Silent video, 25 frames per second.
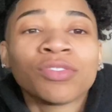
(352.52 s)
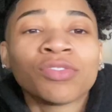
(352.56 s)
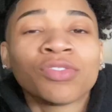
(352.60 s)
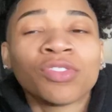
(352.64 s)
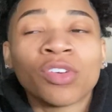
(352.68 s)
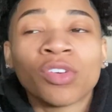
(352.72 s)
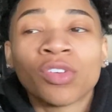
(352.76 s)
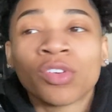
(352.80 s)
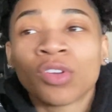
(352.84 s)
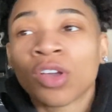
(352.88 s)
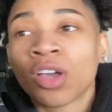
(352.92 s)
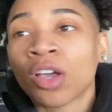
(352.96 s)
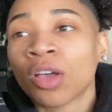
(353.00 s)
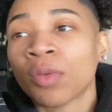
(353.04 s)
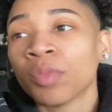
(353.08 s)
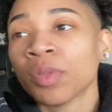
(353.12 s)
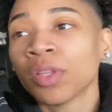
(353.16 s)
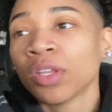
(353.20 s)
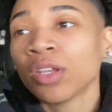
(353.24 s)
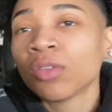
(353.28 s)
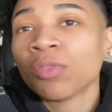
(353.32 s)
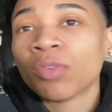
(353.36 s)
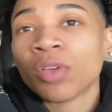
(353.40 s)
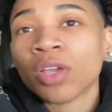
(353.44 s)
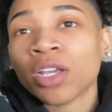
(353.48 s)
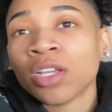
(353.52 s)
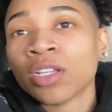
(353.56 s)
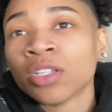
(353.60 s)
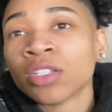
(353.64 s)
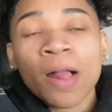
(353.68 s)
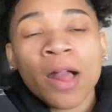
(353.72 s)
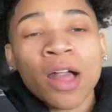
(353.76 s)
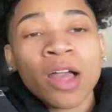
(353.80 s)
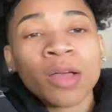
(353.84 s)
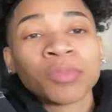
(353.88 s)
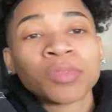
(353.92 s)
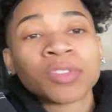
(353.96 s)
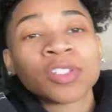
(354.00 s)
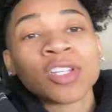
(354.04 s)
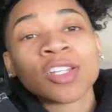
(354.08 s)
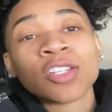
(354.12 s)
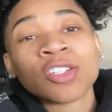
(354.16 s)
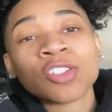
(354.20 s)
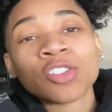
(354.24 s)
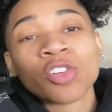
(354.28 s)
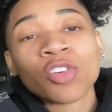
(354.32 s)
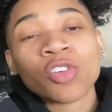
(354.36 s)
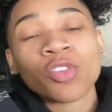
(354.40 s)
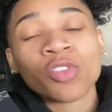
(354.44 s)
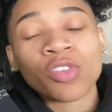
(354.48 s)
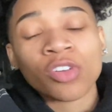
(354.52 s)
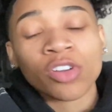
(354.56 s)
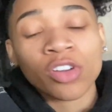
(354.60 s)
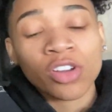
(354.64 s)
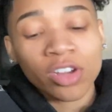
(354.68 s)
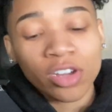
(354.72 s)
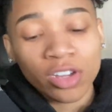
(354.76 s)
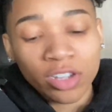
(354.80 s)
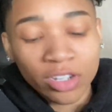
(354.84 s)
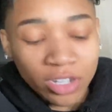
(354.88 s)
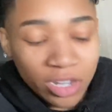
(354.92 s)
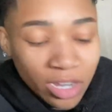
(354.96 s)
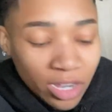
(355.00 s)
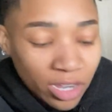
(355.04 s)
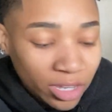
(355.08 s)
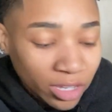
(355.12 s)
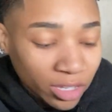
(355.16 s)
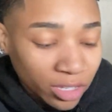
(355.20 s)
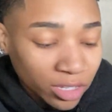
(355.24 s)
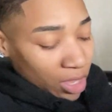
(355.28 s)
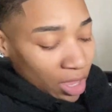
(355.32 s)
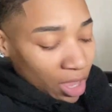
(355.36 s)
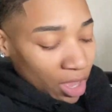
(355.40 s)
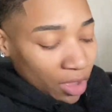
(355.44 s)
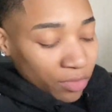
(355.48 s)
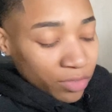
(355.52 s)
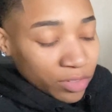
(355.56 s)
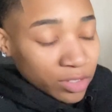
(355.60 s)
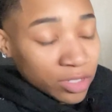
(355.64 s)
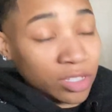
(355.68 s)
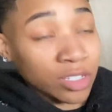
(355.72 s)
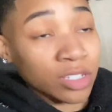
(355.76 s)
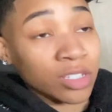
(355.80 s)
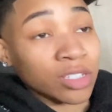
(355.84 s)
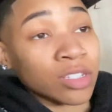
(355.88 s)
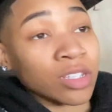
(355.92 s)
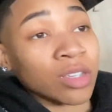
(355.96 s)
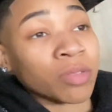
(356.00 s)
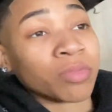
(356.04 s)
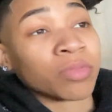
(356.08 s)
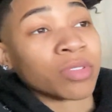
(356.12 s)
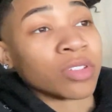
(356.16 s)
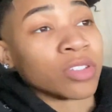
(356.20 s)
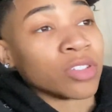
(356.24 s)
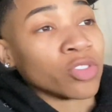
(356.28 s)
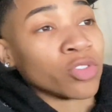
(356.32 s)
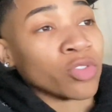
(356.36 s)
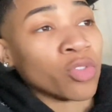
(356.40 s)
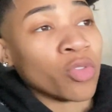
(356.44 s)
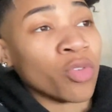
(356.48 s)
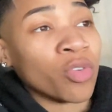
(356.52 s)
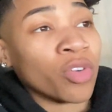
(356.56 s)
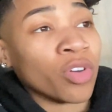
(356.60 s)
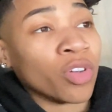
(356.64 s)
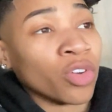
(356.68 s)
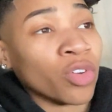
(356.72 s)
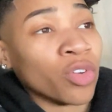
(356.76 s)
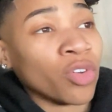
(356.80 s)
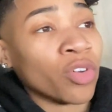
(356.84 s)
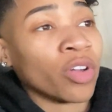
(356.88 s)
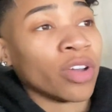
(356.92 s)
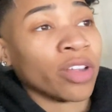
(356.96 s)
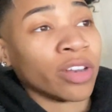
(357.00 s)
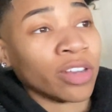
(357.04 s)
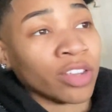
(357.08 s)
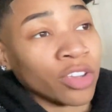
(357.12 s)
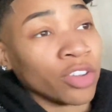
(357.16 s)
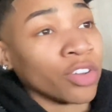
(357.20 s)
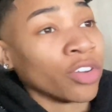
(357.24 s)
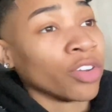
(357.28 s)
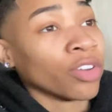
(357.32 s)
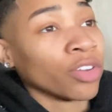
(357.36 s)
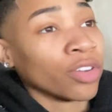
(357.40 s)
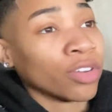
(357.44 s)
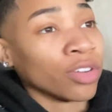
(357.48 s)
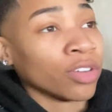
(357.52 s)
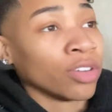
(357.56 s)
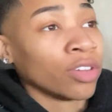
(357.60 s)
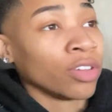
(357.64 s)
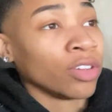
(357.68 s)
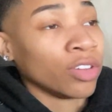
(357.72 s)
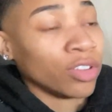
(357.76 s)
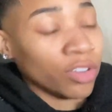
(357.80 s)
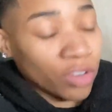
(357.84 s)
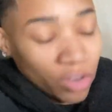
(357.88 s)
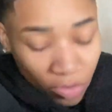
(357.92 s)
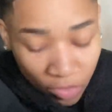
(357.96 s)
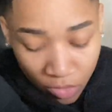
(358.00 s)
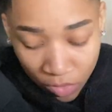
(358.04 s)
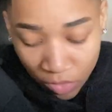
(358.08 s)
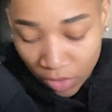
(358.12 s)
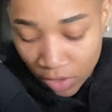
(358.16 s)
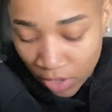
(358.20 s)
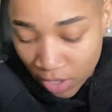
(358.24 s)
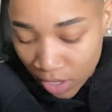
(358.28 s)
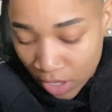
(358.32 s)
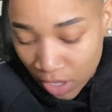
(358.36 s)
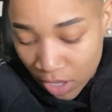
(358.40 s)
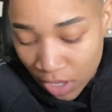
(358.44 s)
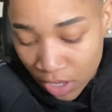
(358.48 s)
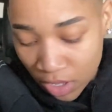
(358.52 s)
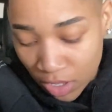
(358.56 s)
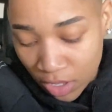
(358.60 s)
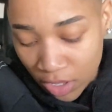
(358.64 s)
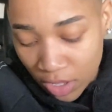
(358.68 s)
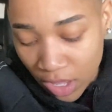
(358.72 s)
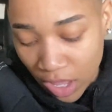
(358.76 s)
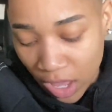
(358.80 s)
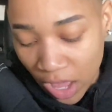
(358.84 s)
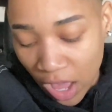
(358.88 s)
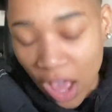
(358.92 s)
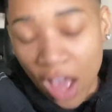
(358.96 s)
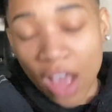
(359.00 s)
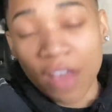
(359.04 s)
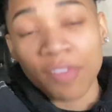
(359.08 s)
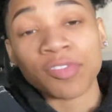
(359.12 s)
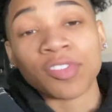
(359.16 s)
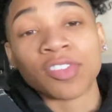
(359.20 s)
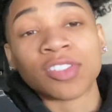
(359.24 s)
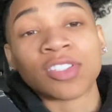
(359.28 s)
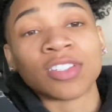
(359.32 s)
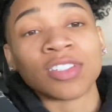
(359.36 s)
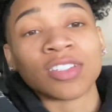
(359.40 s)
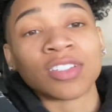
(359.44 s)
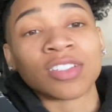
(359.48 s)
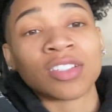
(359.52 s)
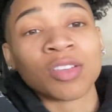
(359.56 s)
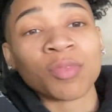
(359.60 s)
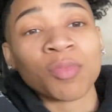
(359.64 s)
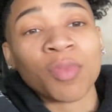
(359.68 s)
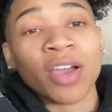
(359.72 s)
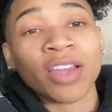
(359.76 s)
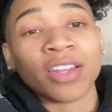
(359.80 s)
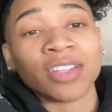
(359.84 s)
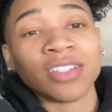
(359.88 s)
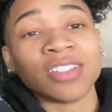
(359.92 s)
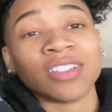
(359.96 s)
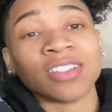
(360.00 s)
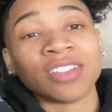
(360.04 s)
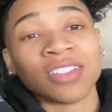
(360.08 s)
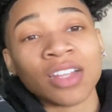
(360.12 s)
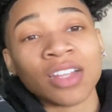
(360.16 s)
phone call. But anyways, I'm telling old girl, like, obviously something is going on here, you know? obviously somebody is